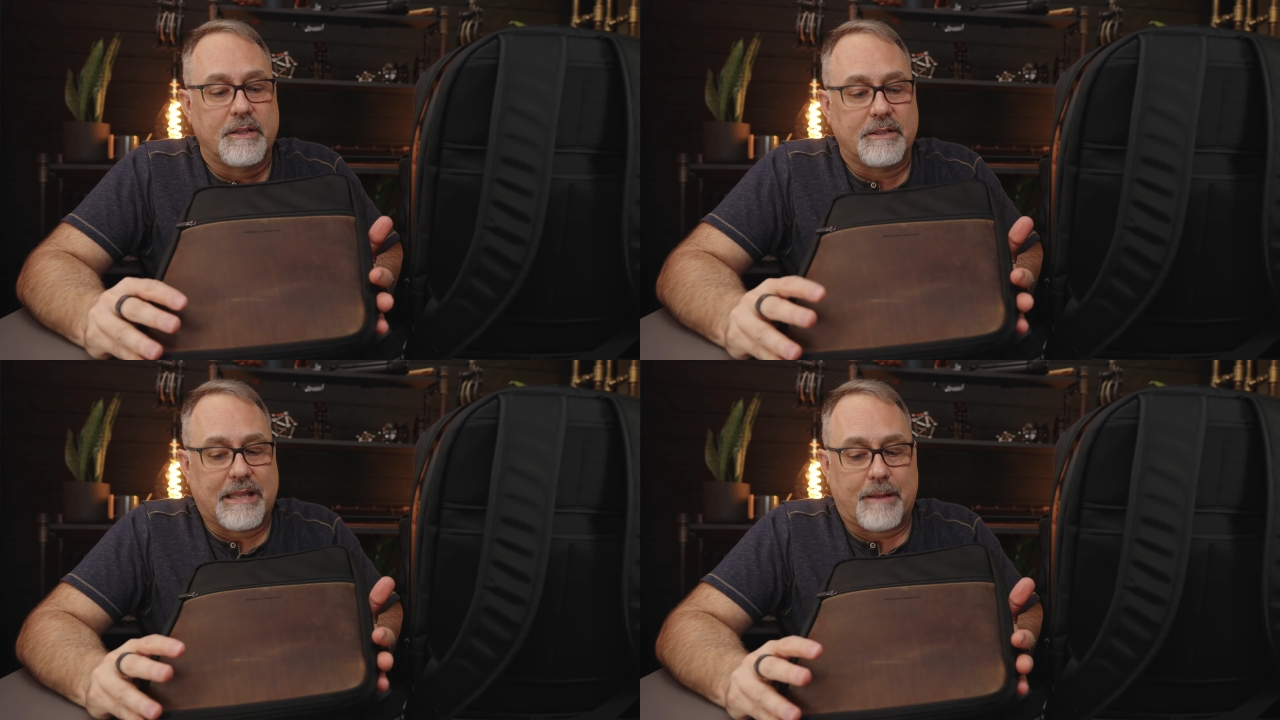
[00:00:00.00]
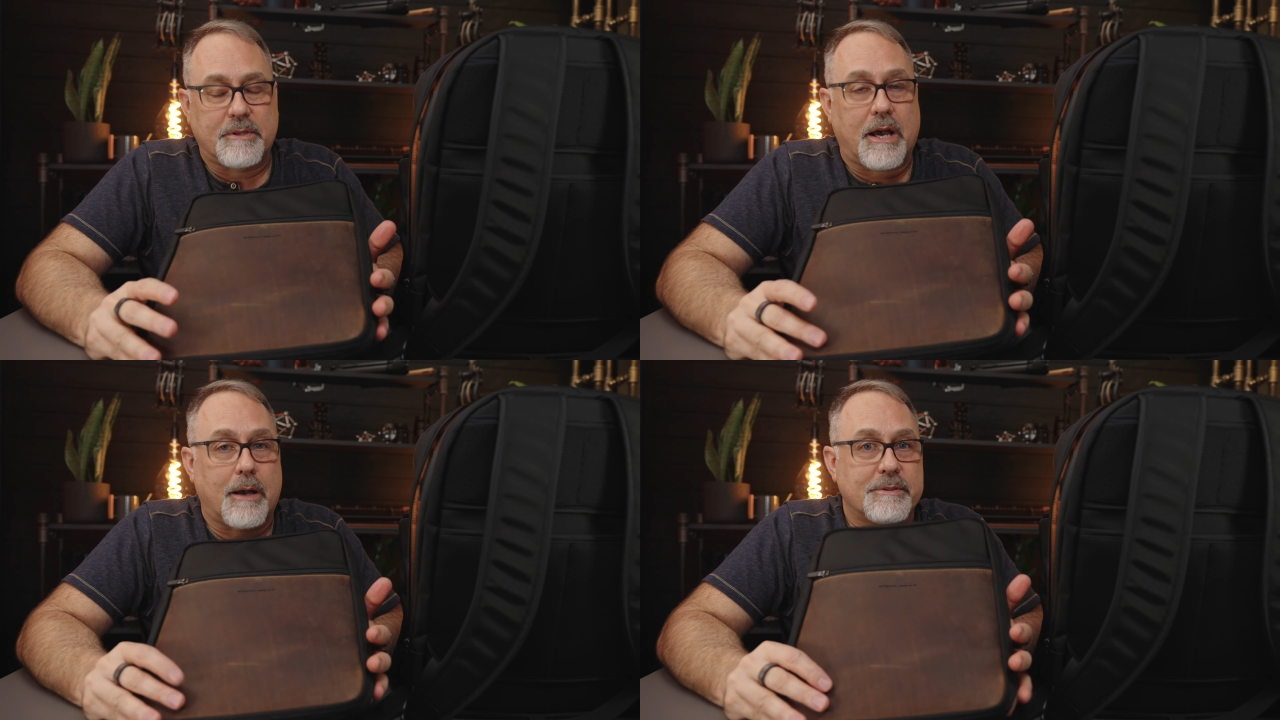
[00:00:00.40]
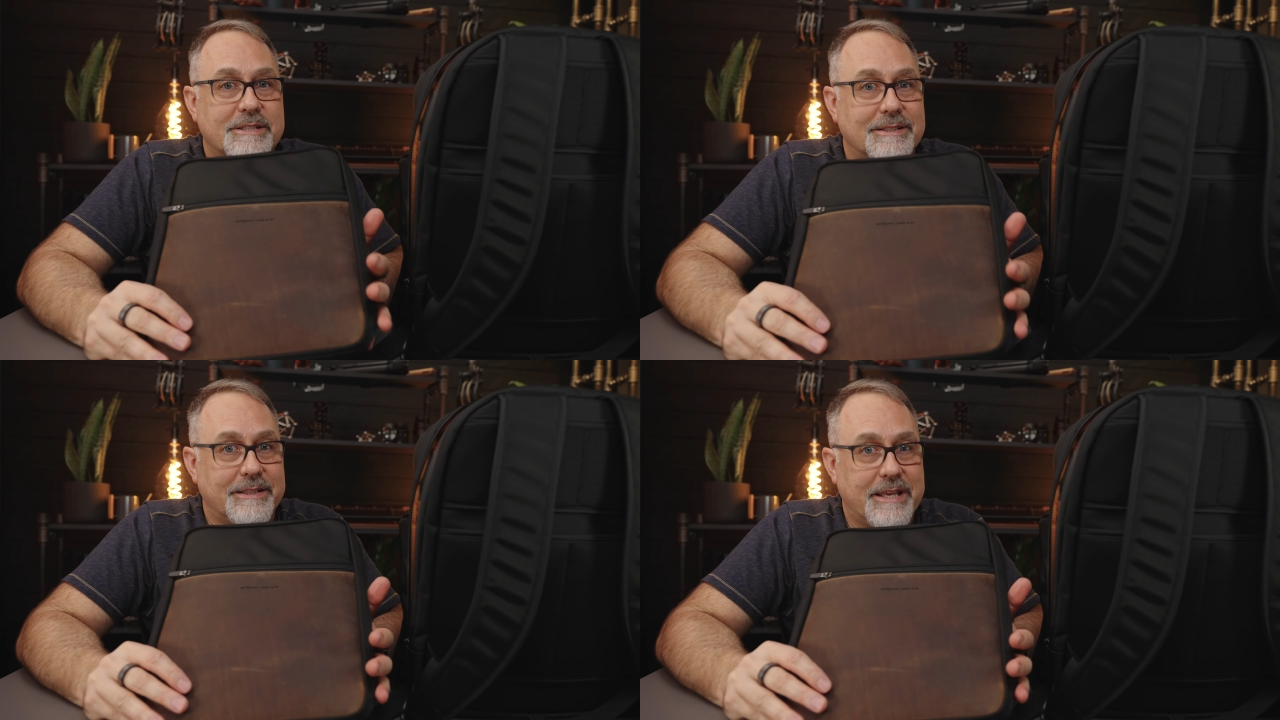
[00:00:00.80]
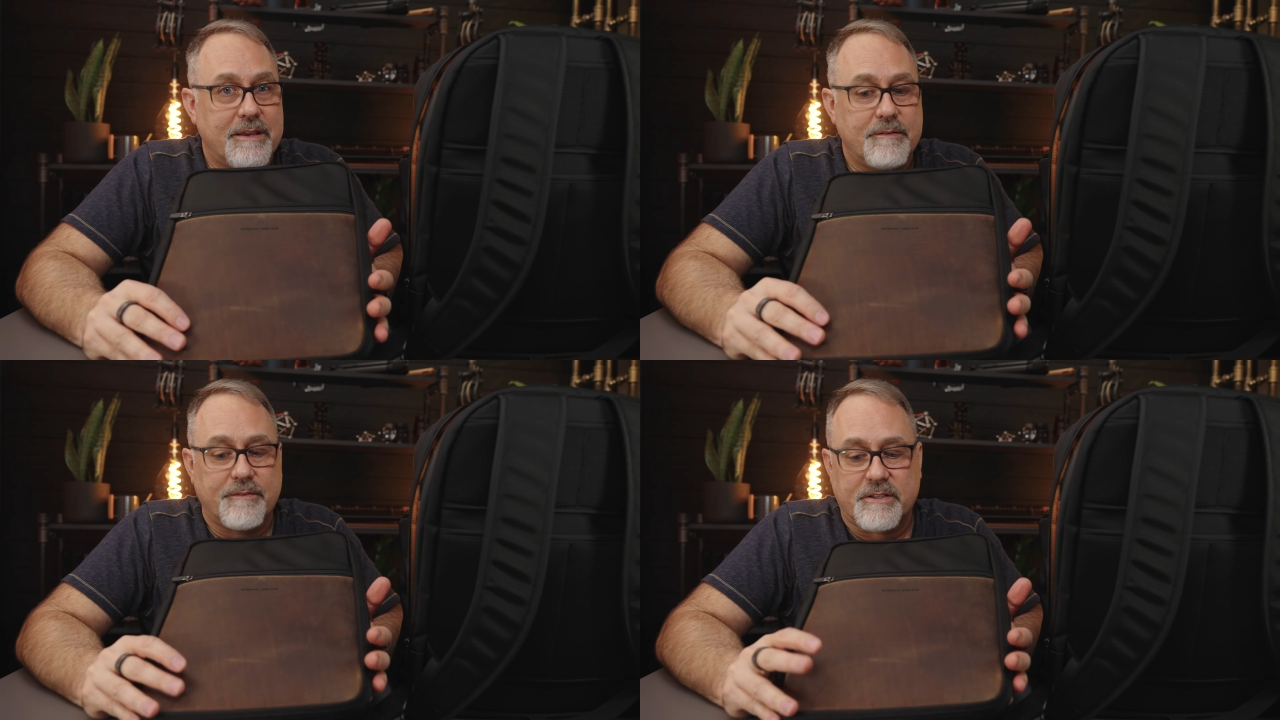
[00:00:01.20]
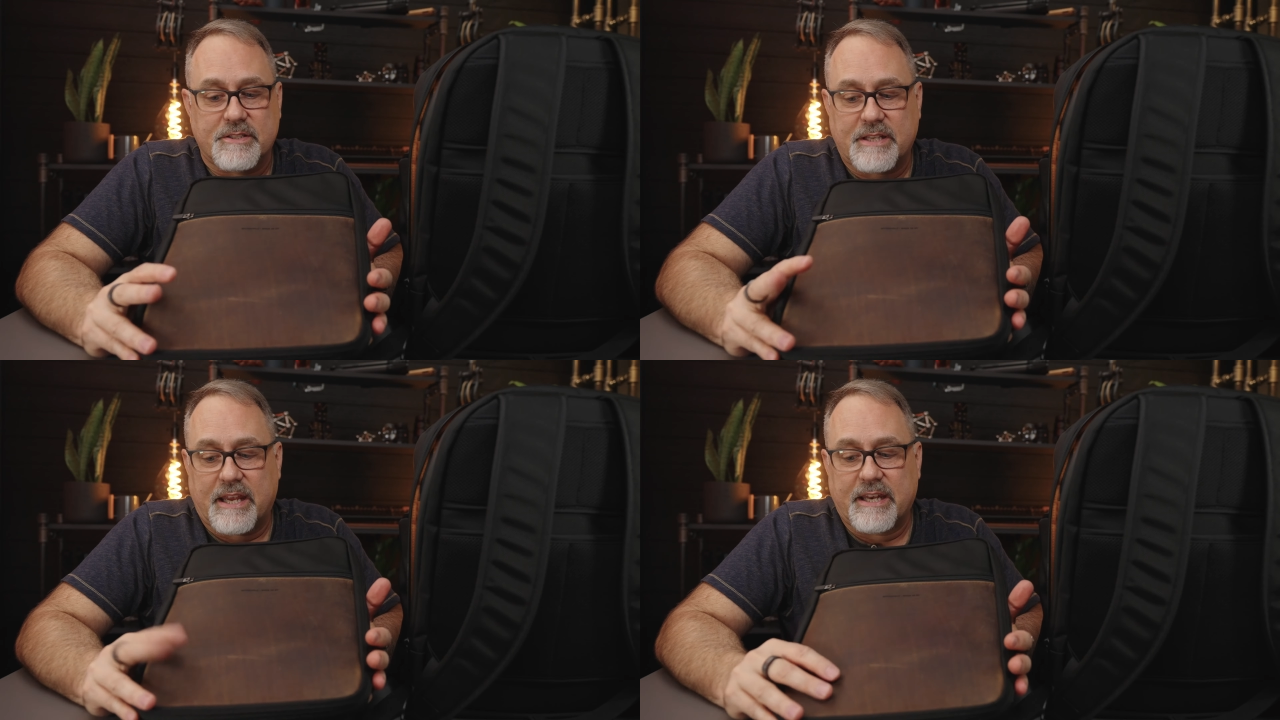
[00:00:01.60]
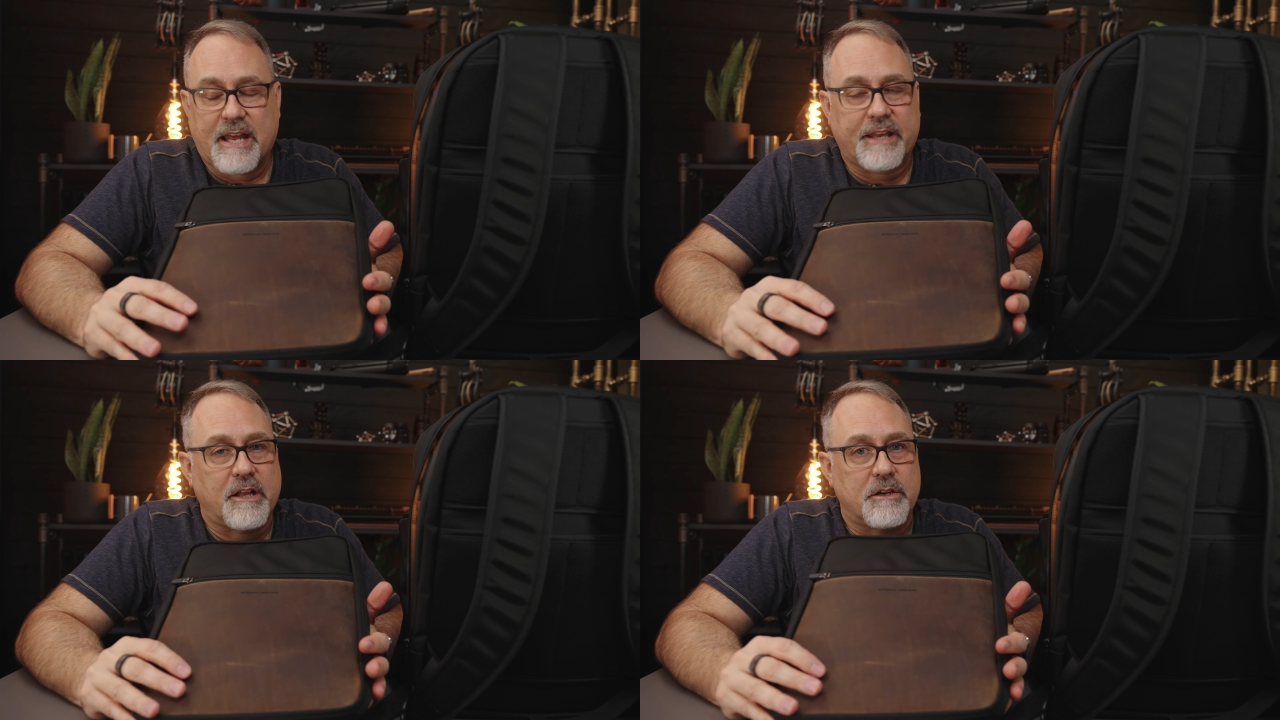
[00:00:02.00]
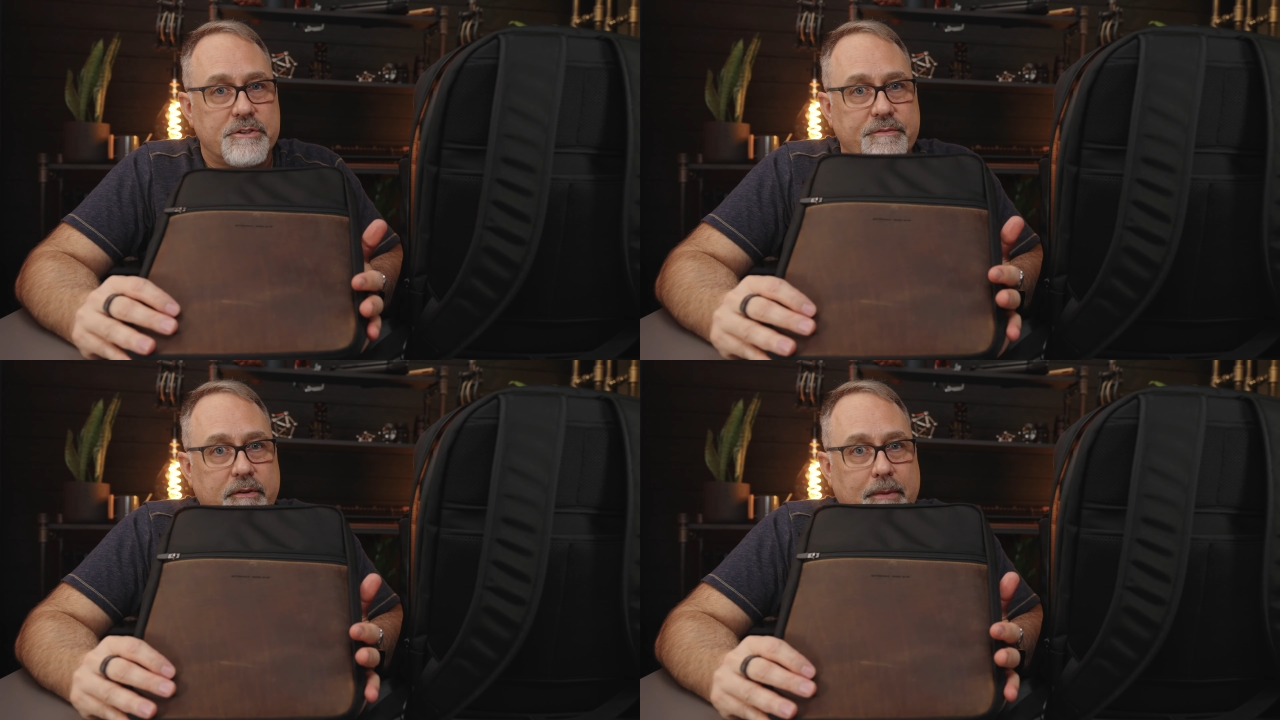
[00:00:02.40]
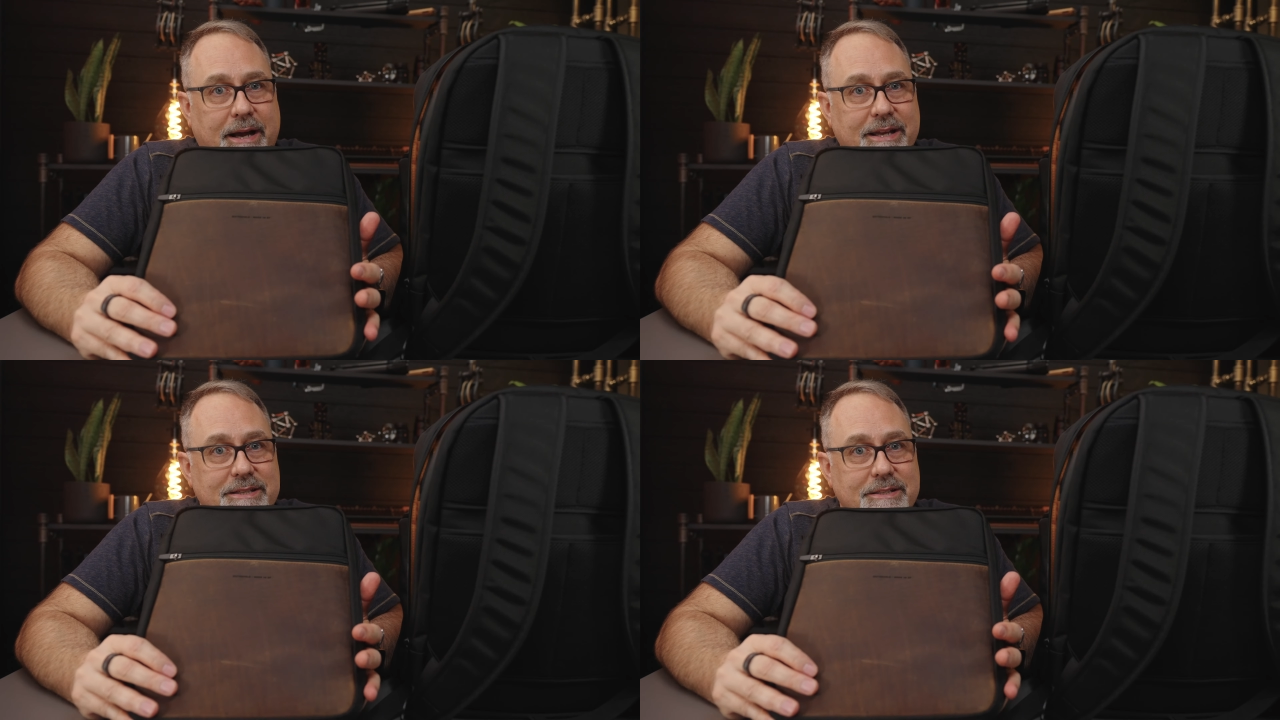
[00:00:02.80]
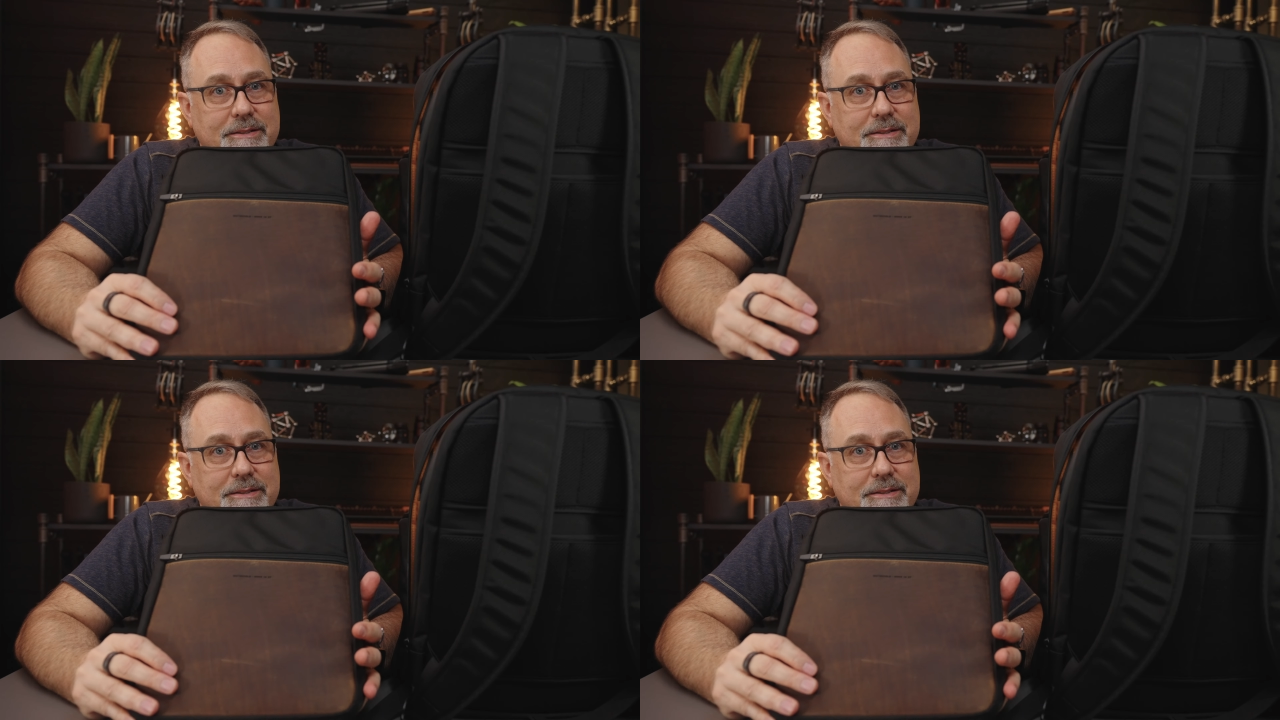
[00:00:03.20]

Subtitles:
laptop sleeve. It's $89 if you buy it